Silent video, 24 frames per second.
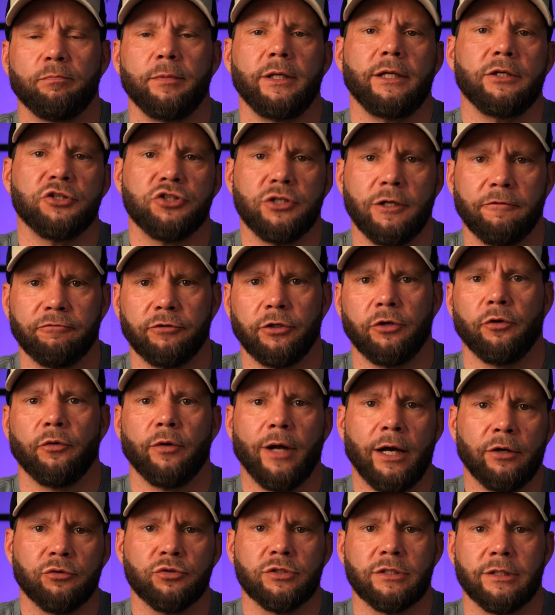being shifted
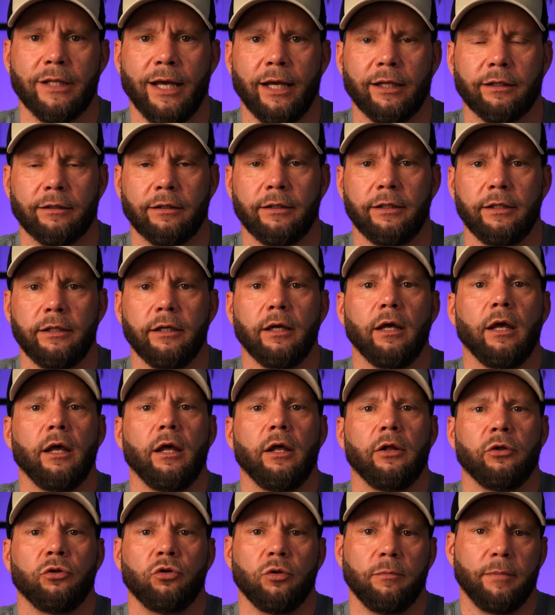around slightly
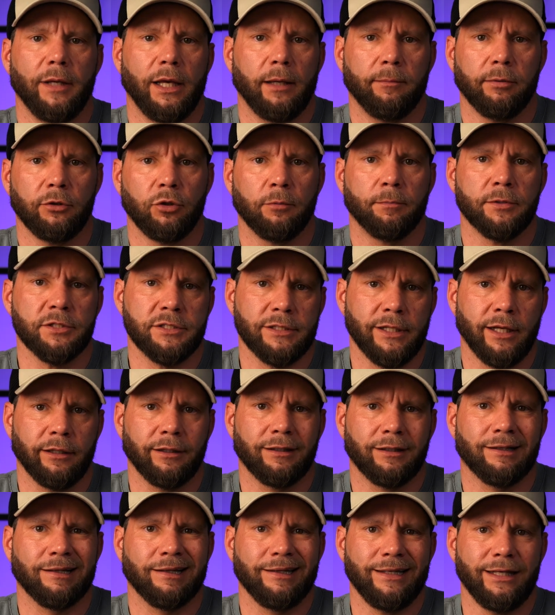to be able to
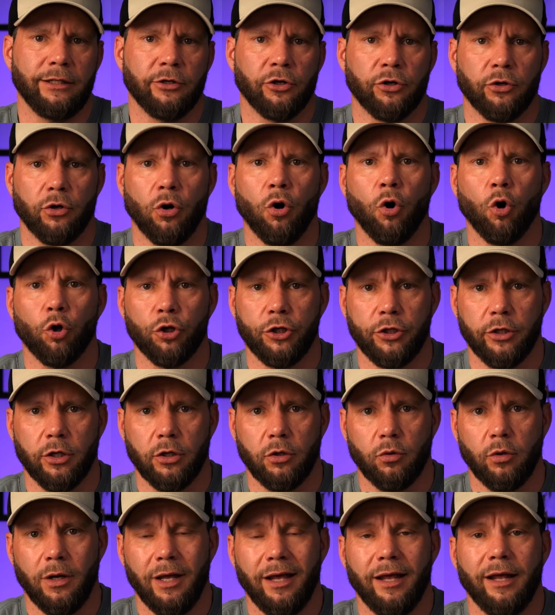present cleaner
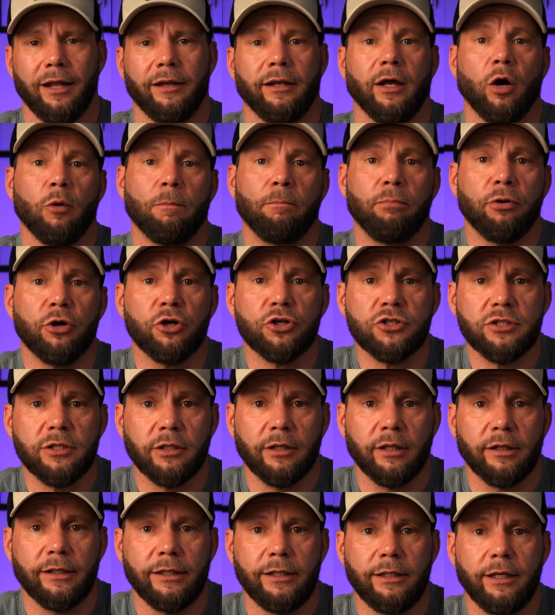audio. Now,
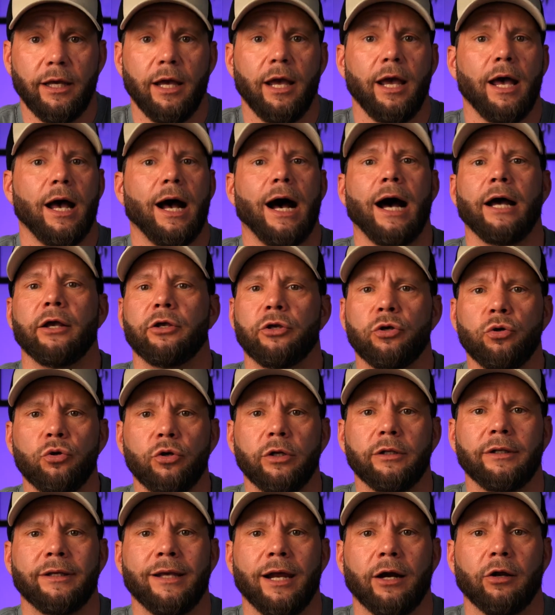personally, I
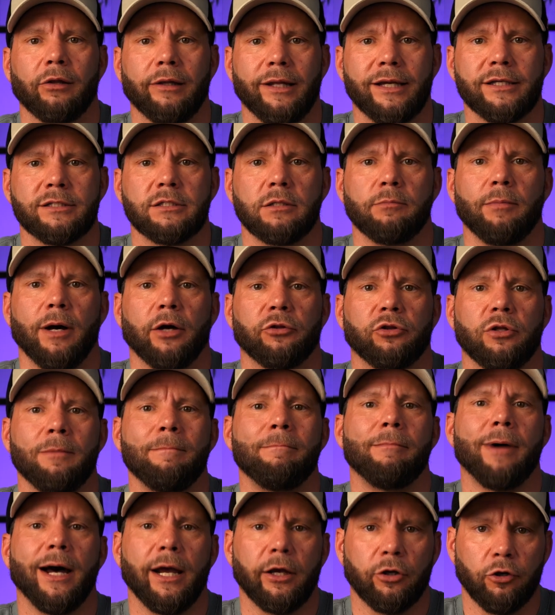couldn't care less about the
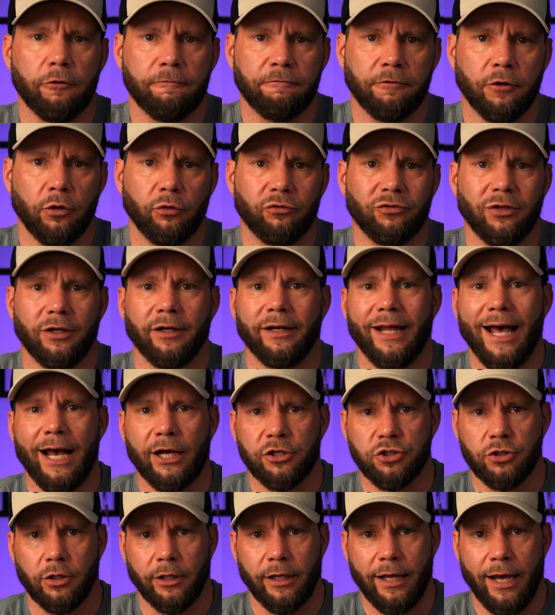microphones in an
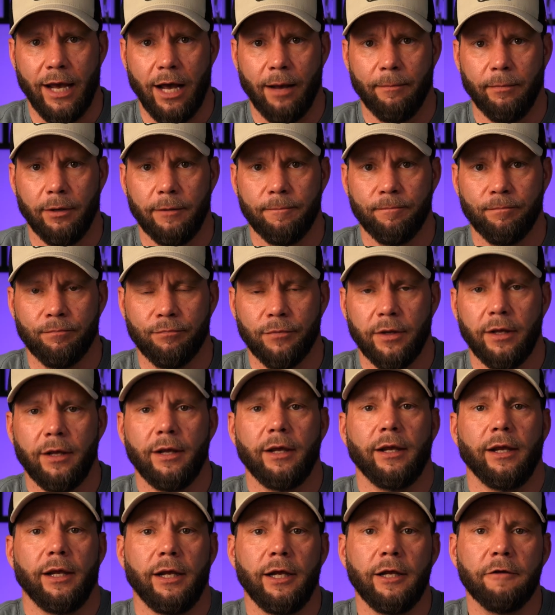action cam.
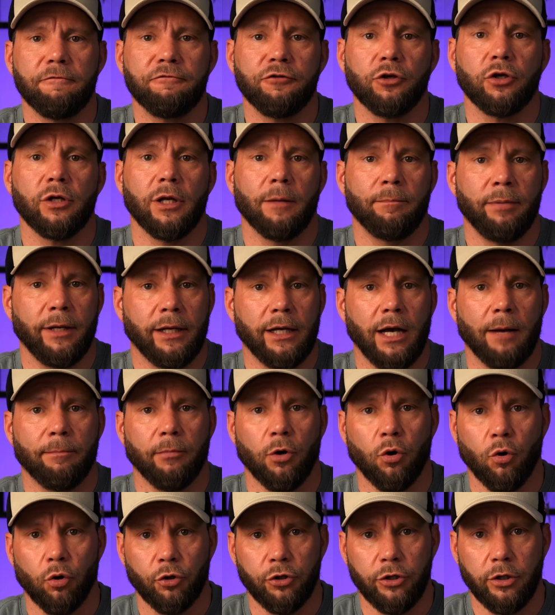If you're going to pick up
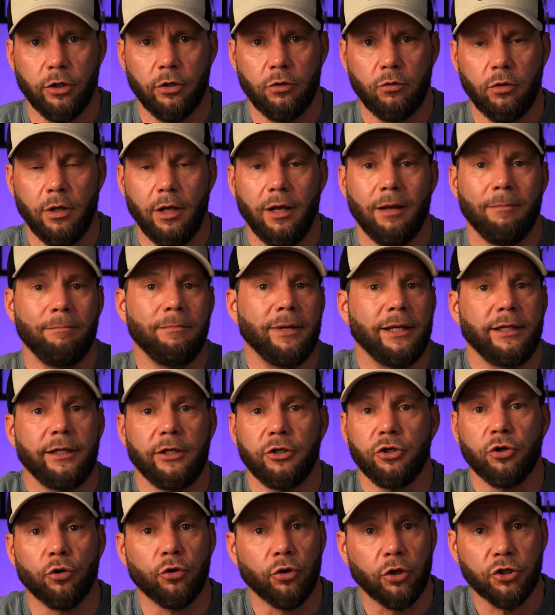audio, meaning
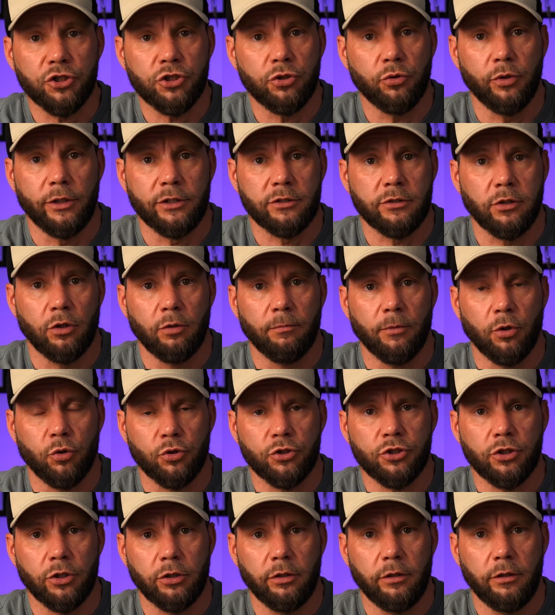you're not shooting slow
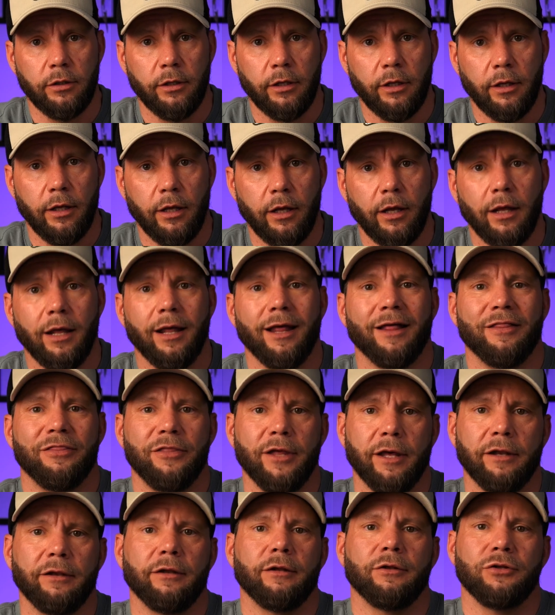motion,
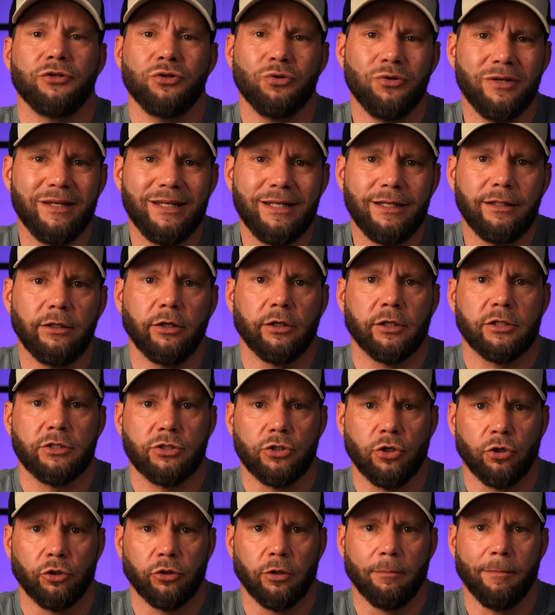then you need an
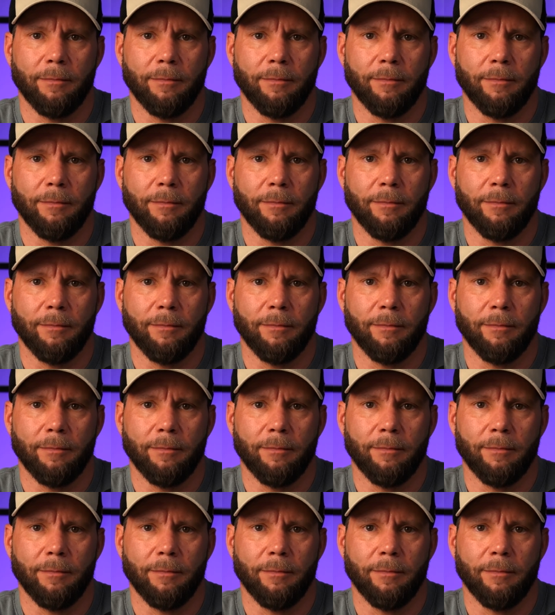external